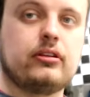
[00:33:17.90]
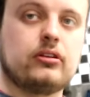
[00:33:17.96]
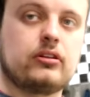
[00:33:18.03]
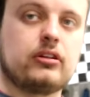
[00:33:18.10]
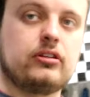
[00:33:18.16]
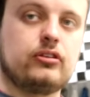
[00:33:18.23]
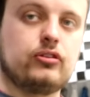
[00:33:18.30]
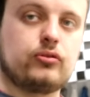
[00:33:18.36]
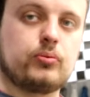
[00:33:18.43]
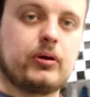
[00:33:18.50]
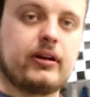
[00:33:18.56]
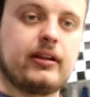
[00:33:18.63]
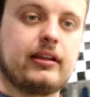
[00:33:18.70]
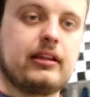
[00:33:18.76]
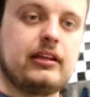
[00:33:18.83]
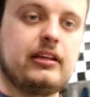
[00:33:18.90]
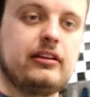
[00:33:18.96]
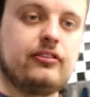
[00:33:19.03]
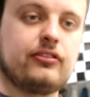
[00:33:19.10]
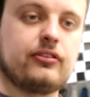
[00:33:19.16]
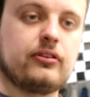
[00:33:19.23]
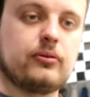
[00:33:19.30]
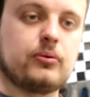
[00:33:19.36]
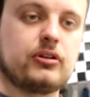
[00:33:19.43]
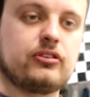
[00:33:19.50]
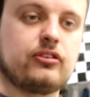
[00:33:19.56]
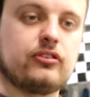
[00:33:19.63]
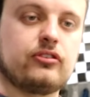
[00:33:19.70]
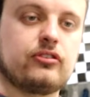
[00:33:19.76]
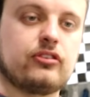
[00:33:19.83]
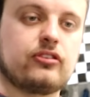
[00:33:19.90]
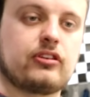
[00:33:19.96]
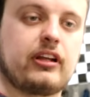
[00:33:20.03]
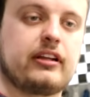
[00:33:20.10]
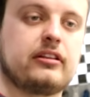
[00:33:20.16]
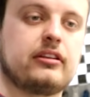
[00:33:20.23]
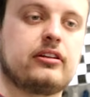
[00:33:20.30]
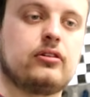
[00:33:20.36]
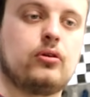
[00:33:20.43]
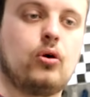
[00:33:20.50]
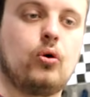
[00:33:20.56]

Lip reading: you can use one of these, which is just a little